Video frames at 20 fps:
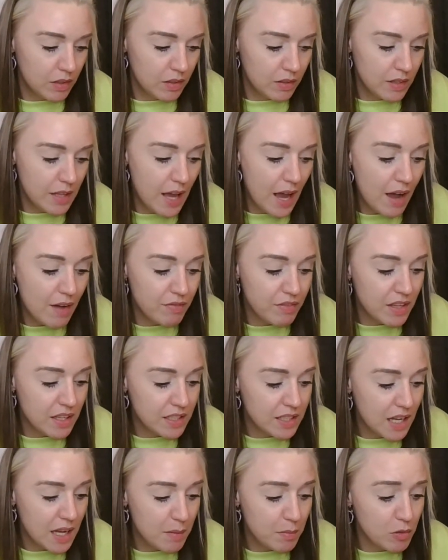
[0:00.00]
they have that
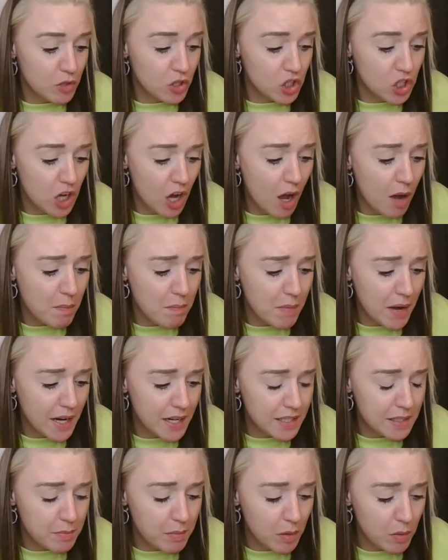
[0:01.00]
type of sharp
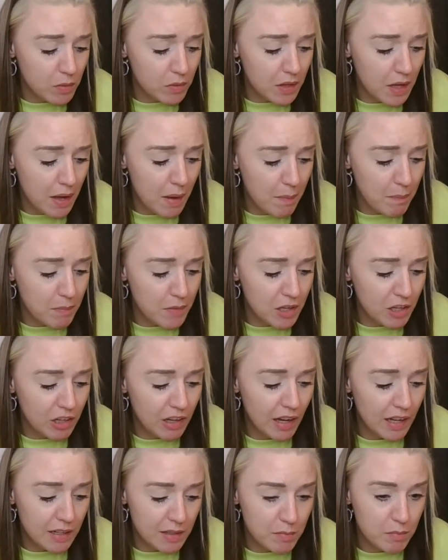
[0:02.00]
mind about them. They
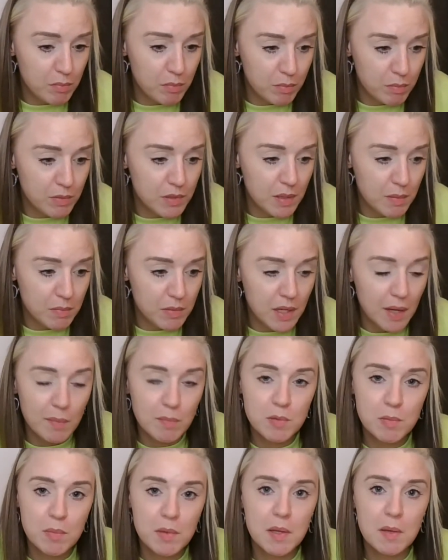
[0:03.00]
can
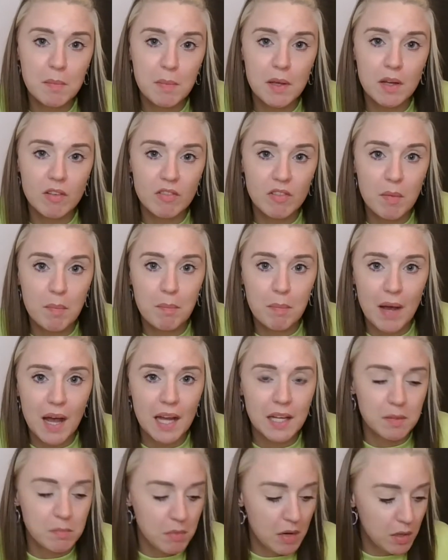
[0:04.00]
sometimes be a bit of a
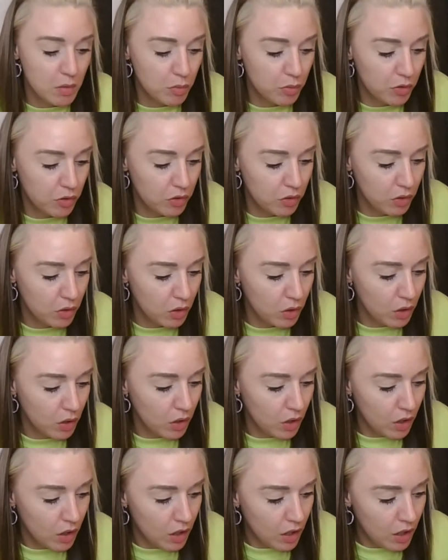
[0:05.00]
bad mouth.
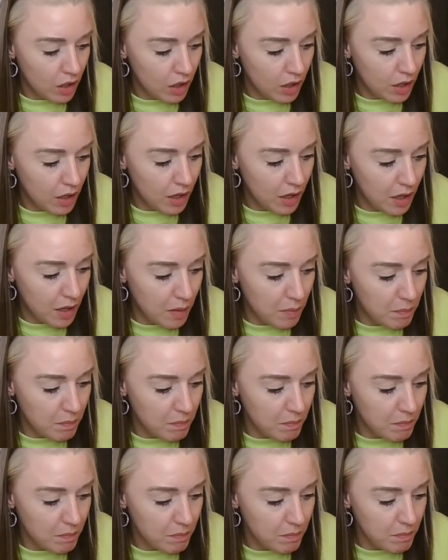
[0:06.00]
Um,
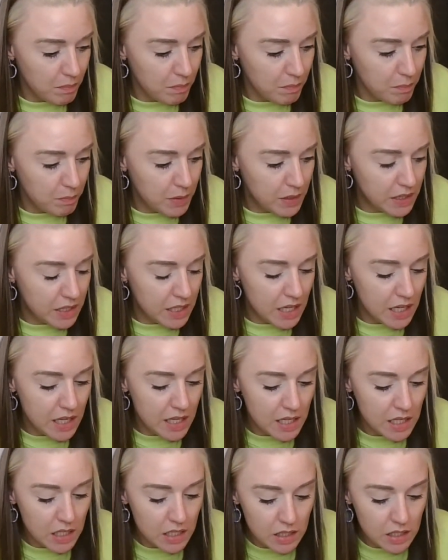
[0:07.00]
but
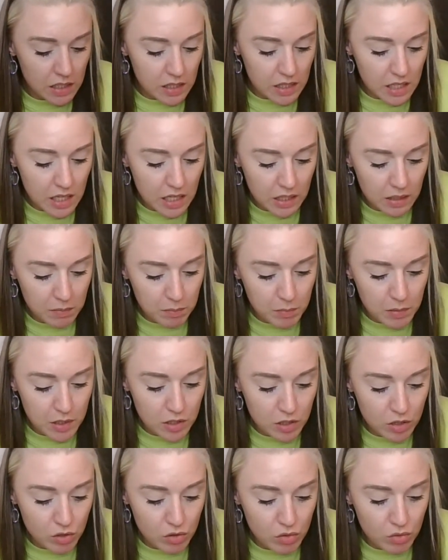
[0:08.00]
they they can be
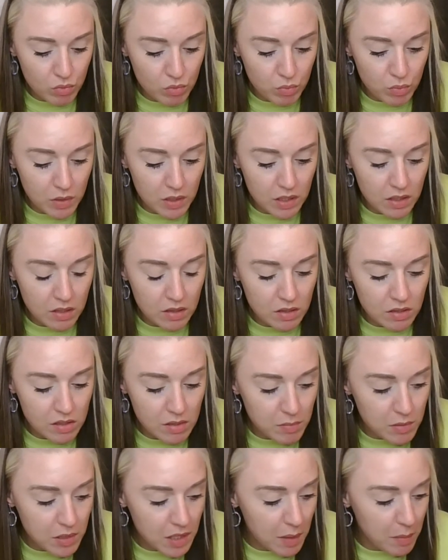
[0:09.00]
to do with
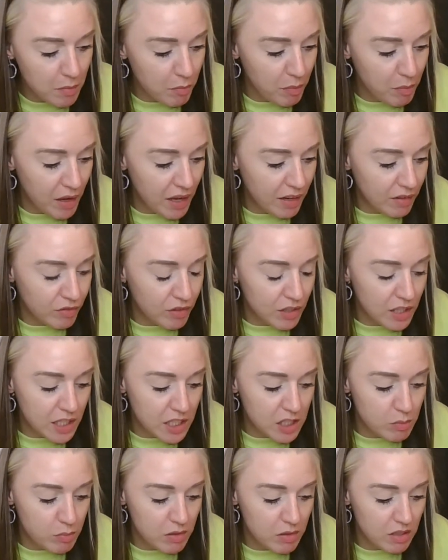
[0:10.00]
some type of painful
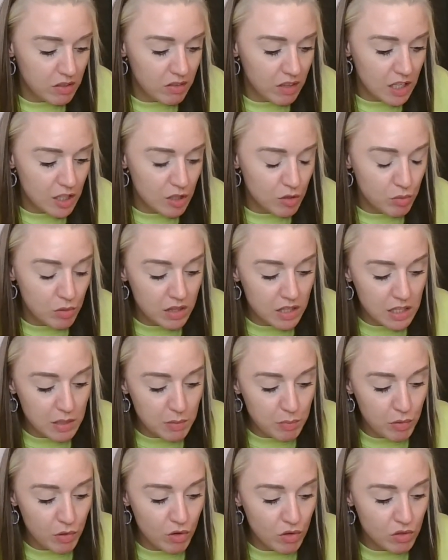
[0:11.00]
experience with this
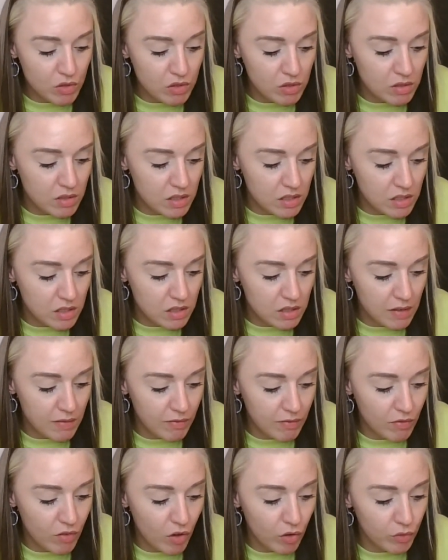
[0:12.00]
person's
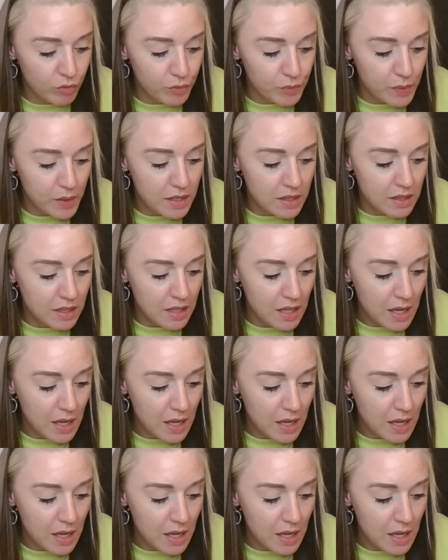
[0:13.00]
involved with